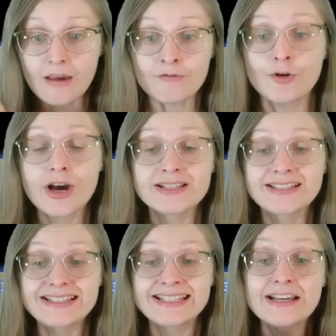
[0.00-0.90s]

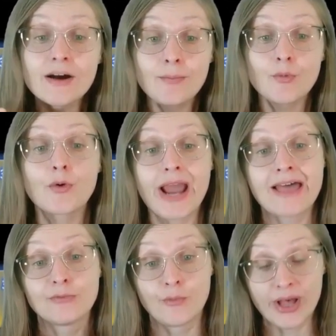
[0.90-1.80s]
forecasted Singapore
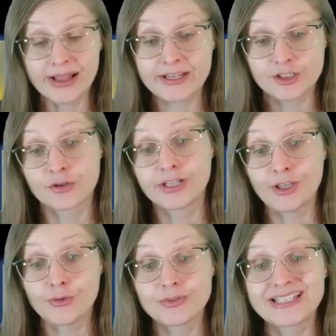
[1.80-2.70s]
and Wellington in
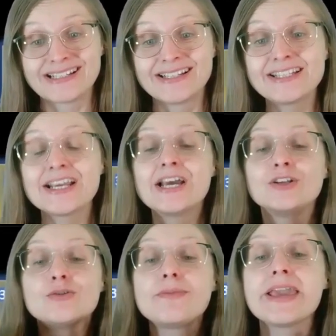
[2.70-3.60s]
New Zealand
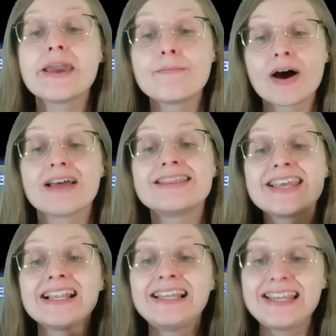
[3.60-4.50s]
to be among
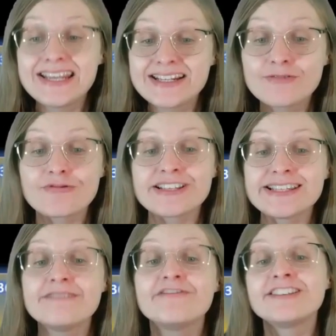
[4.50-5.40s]
the leading
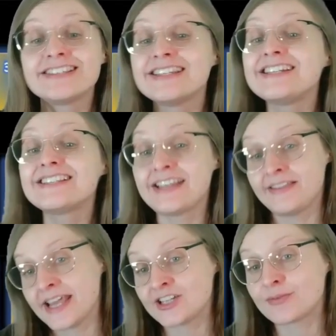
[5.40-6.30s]
receiving cities
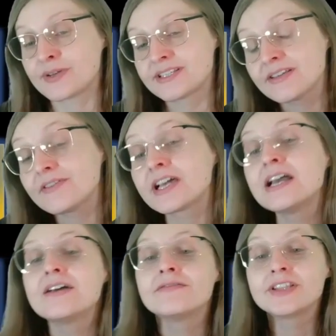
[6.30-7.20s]
in Asia Pacific,
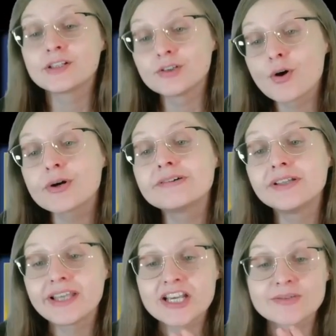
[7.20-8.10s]
with the local
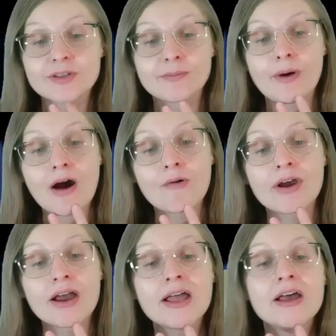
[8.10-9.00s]
engagement
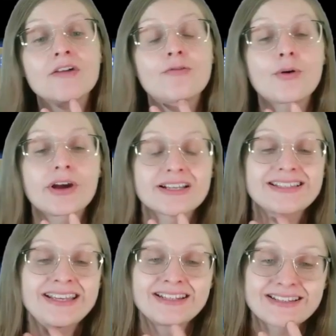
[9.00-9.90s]
power
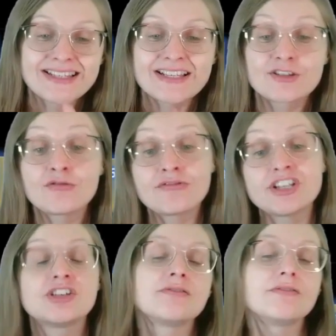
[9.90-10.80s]
forecast indices
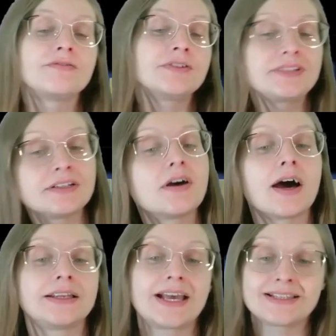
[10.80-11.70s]
reaching
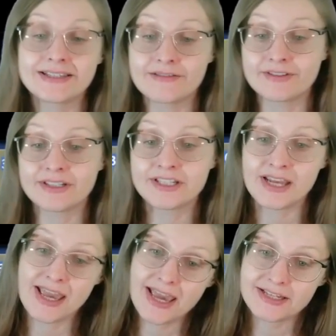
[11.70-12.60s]
59 and
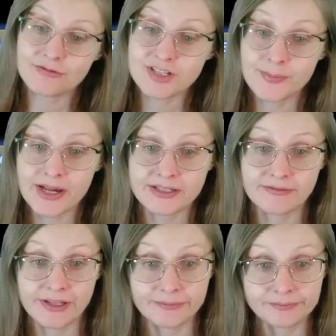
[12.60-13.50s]
78
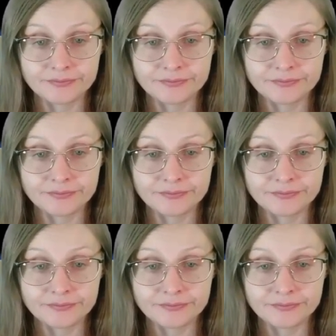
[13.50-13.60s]
respectively.